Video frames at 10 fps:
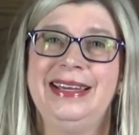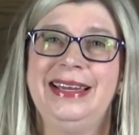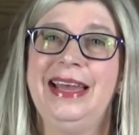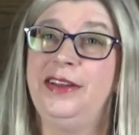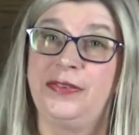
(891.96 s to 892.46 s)

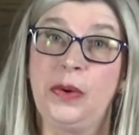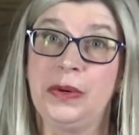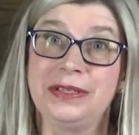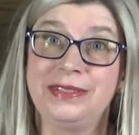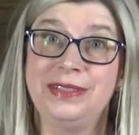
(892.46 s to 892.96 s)
And of
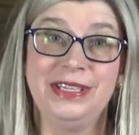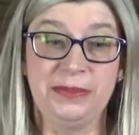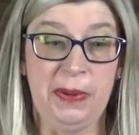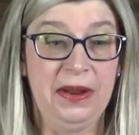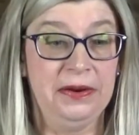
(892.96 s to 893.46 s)
course,
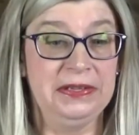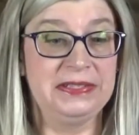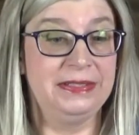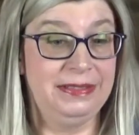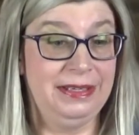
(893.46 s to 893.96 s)
his
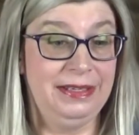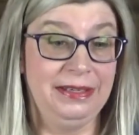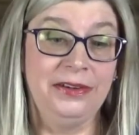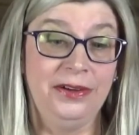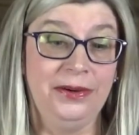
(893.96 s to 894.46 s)
parents
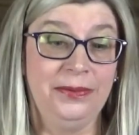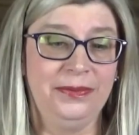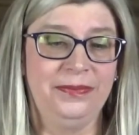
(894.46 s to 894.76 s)
didn't know.